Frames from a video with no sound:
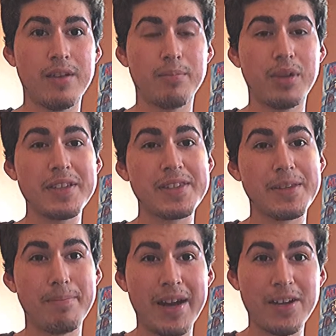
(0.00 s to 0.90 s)
plus the
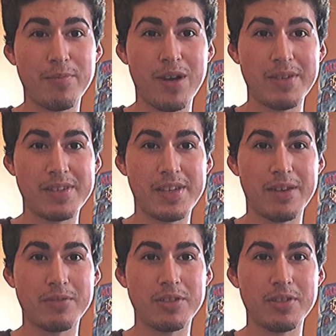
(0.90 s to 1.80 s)
minor premise that
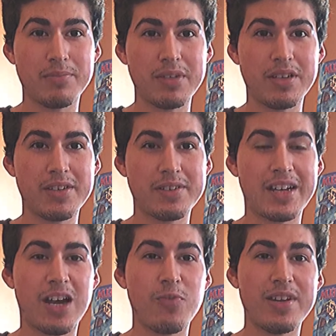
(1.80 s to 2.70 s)
because
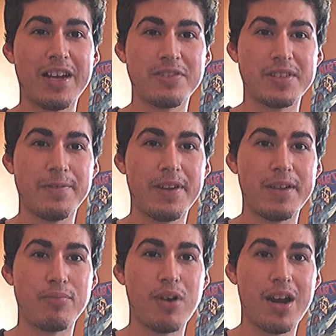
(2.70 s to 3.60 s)
Kyle Rittenhouse is defending
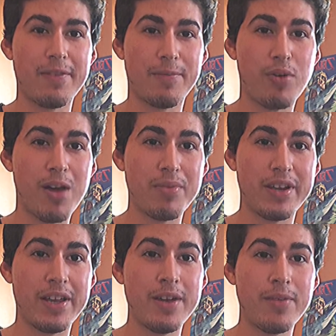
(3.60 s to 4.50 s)
private
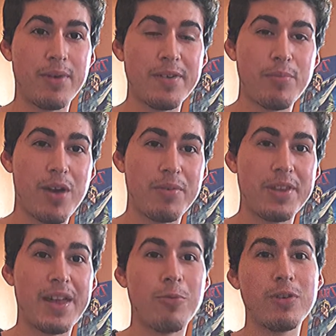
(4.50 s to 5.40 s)
property
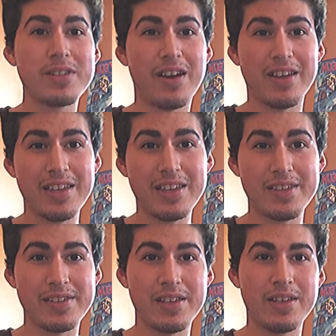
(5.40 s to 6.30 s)
that was not his,
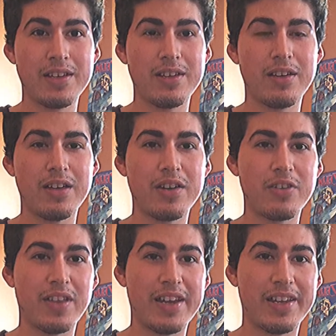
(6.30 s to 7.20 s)

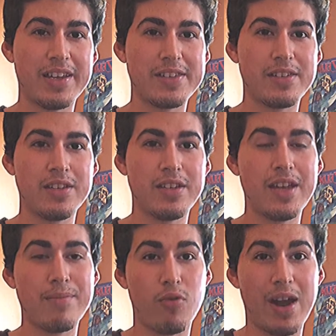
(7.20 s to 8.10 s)
underlining his
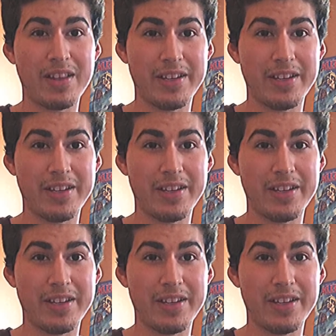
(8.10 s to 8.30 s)
immorality.